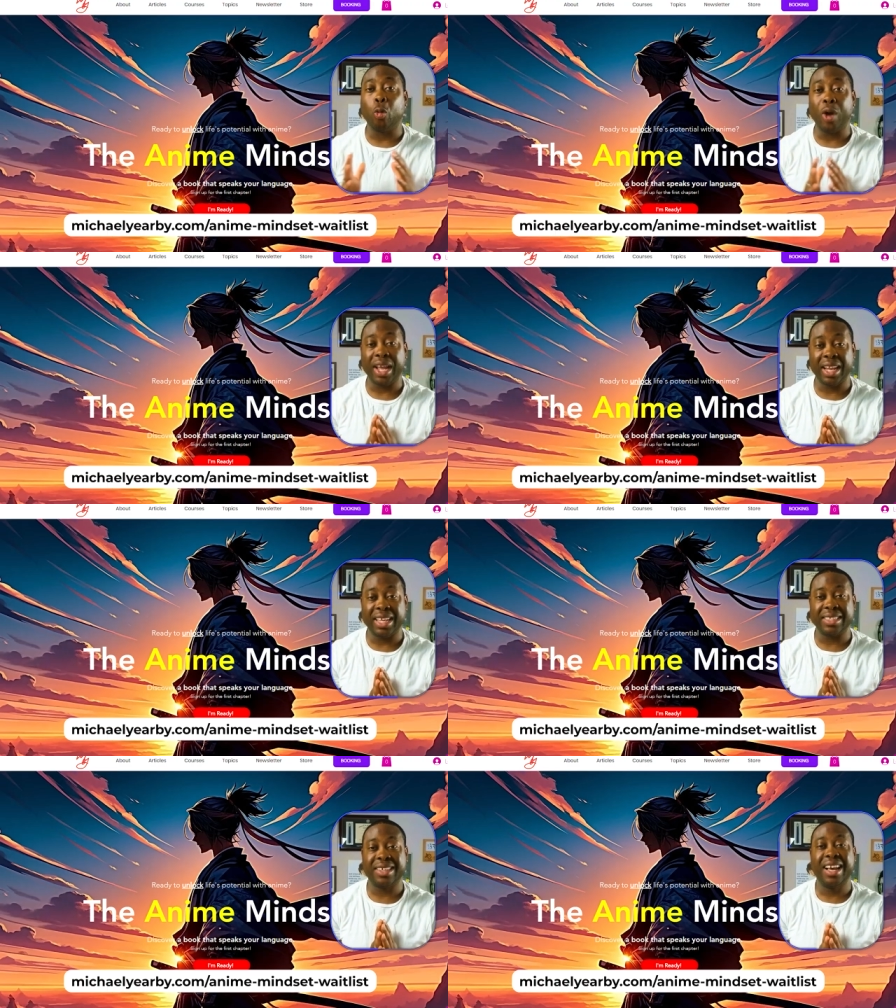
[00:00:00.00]

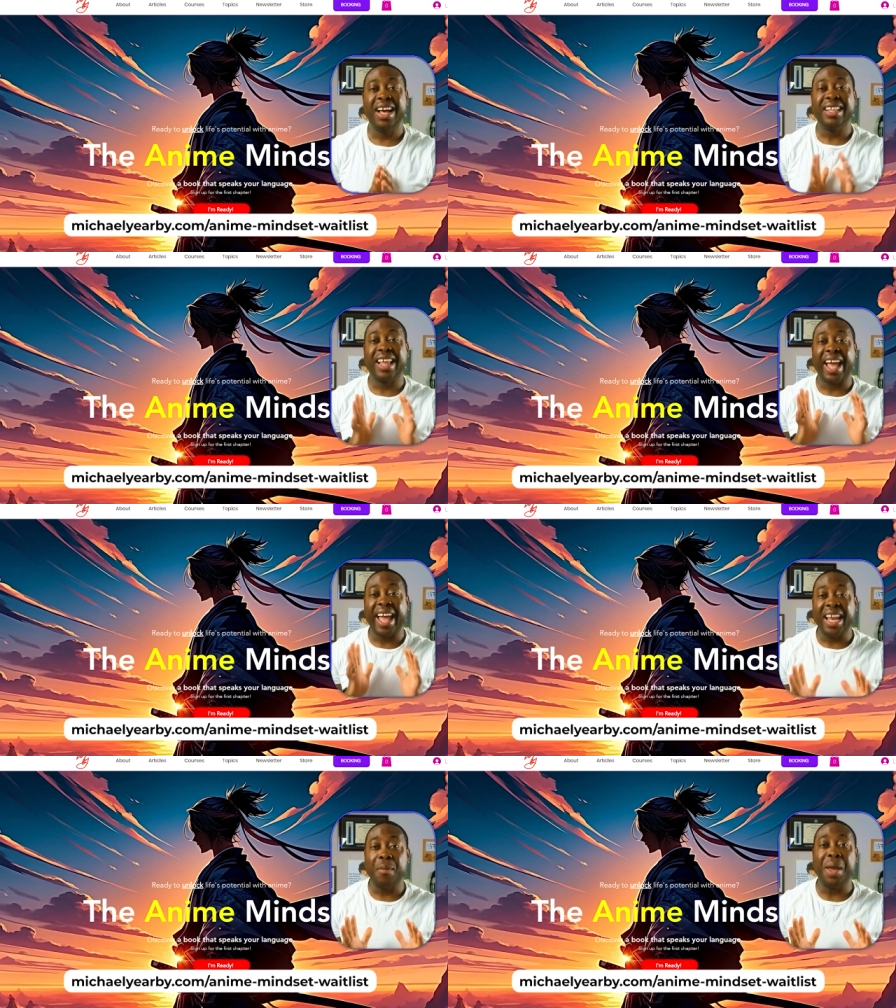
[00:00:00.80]
waitlist, The
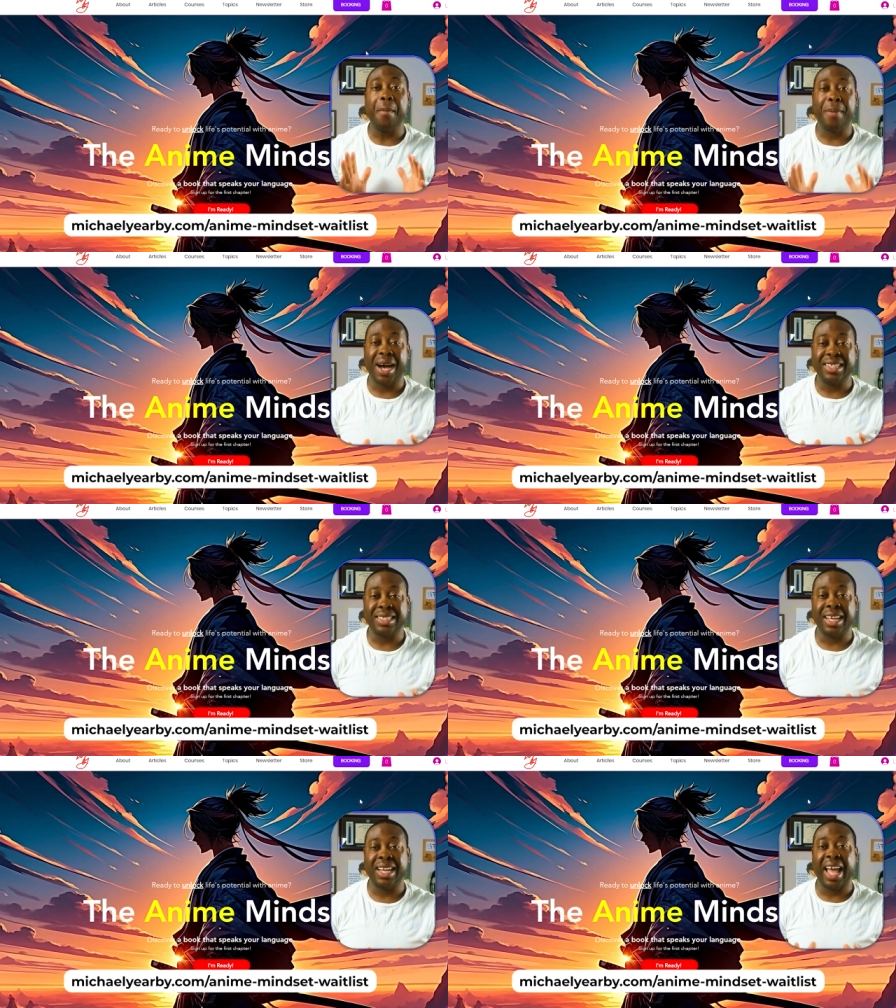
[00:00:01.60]
Anime
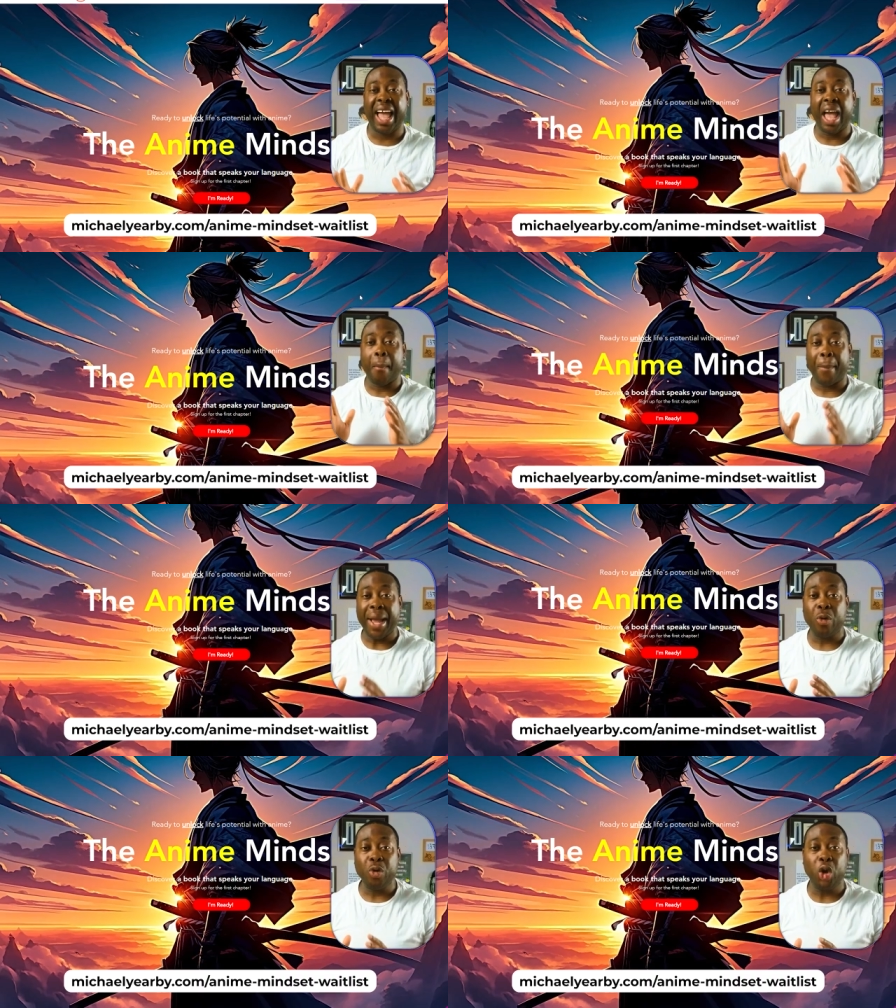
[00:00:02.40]
Mindset, at
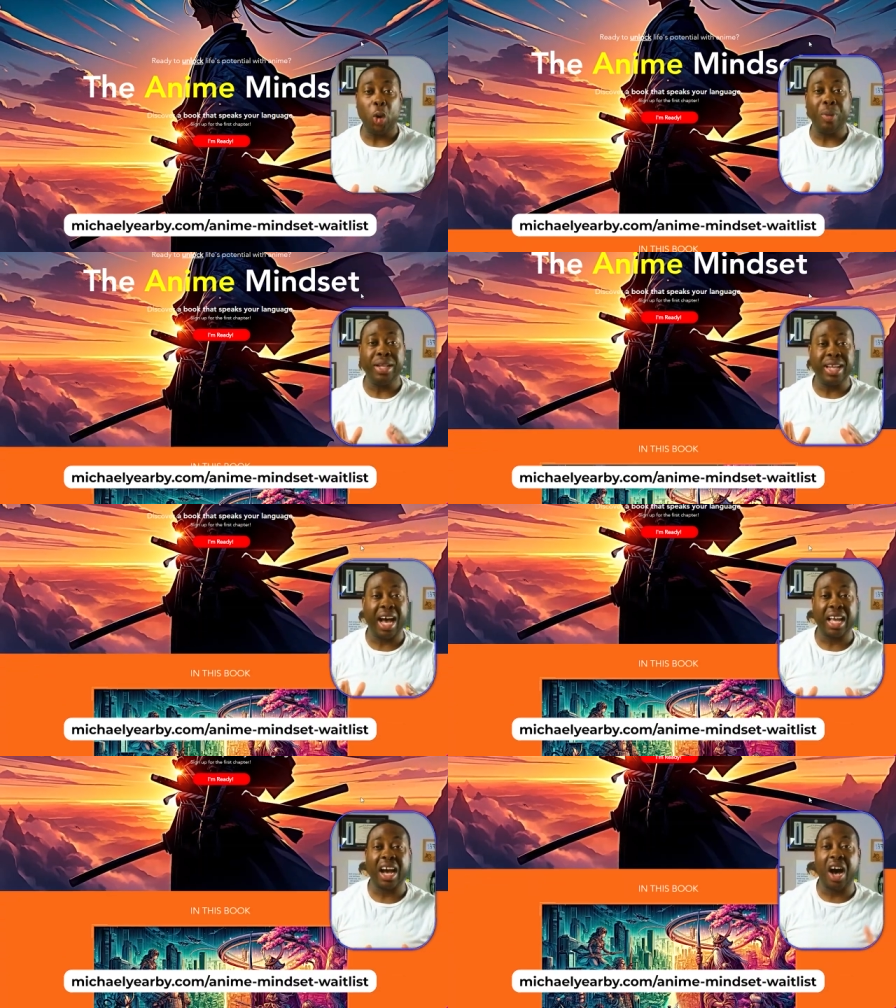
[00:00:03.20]

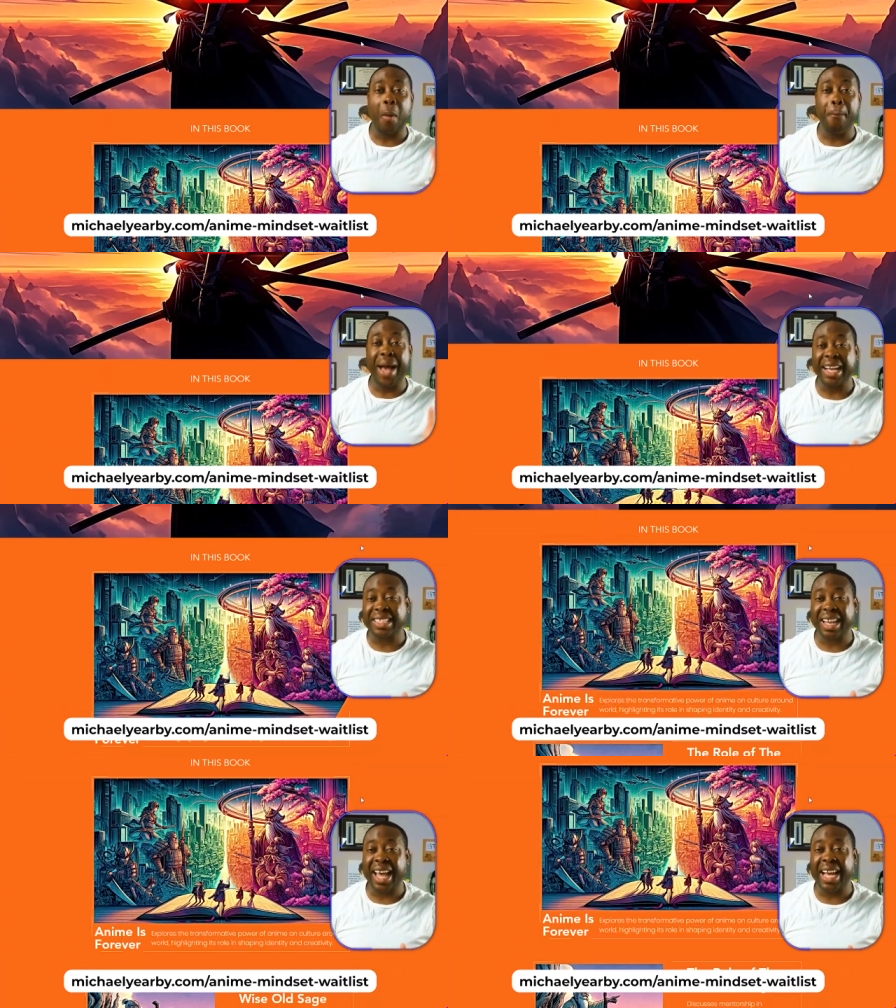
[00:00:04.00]

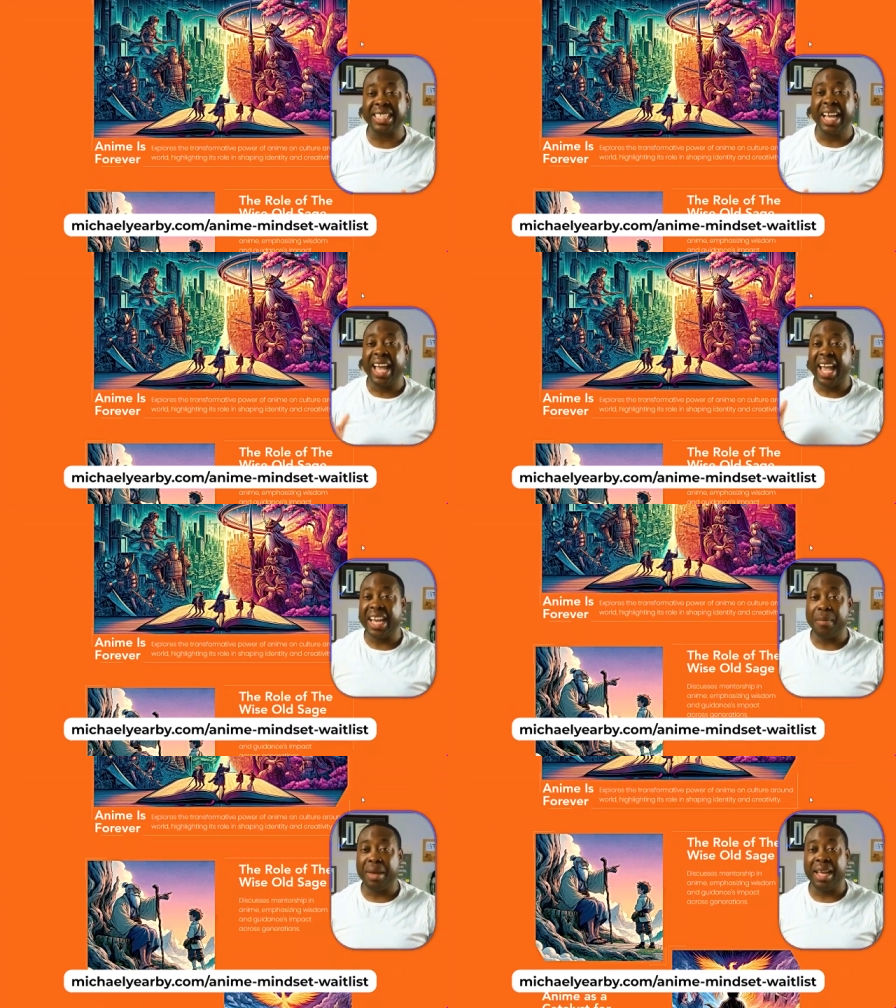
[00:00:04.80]

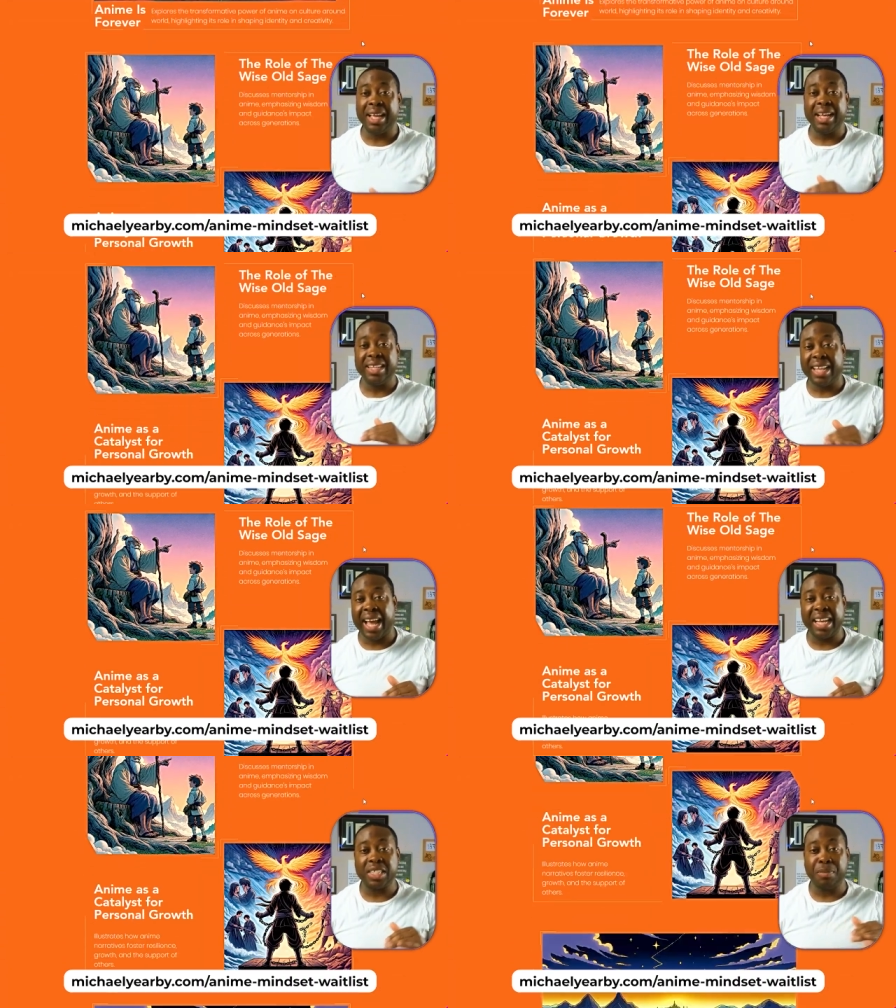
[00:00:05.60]

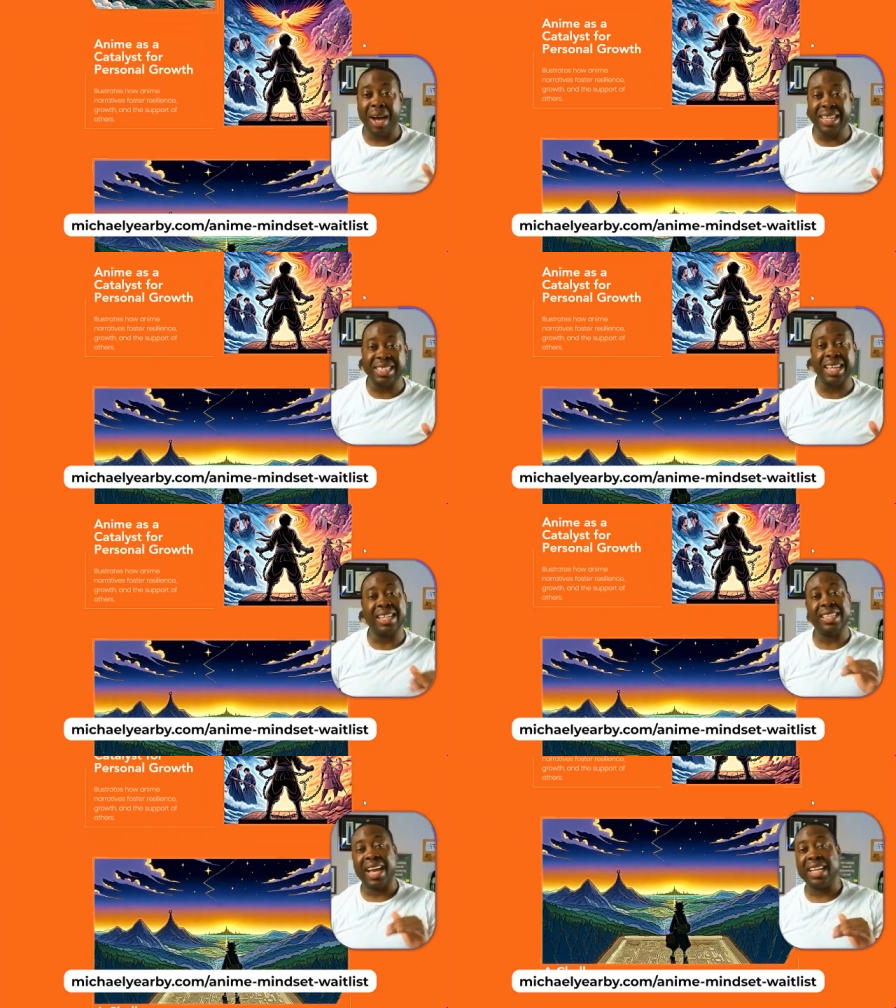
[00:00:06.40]

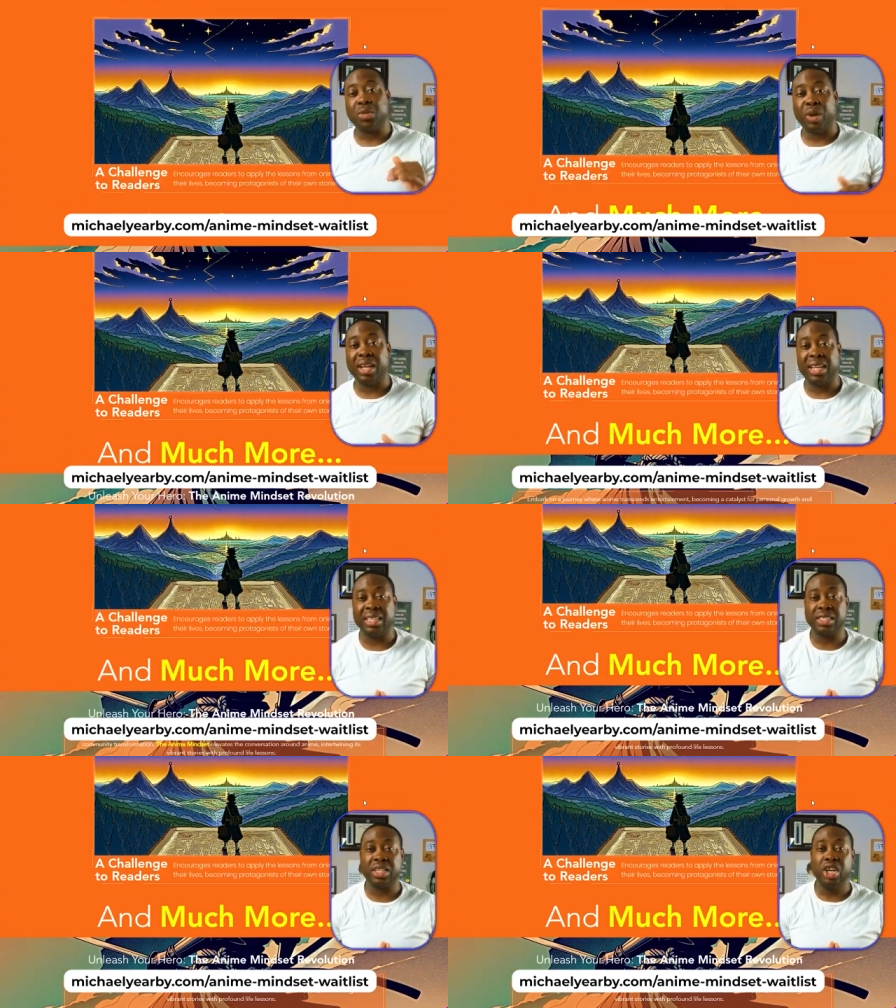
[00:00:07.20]

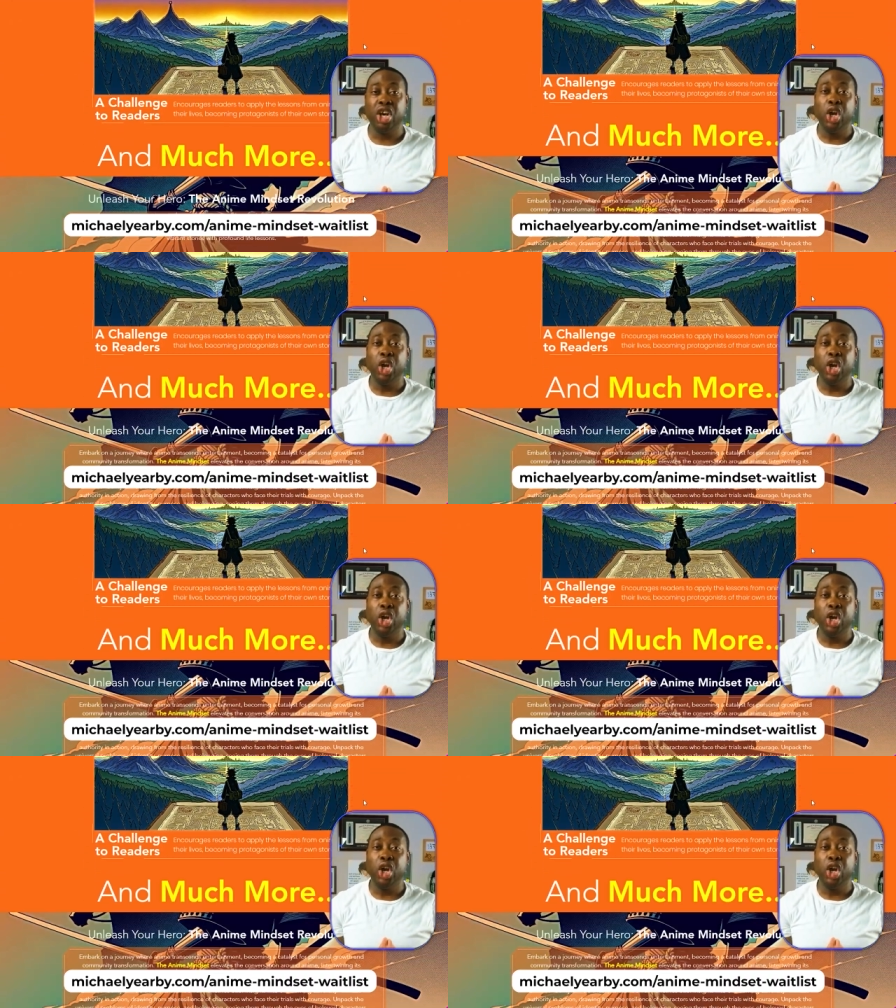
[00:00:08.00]
michaelyerby.com/anime-mindset-waitlist.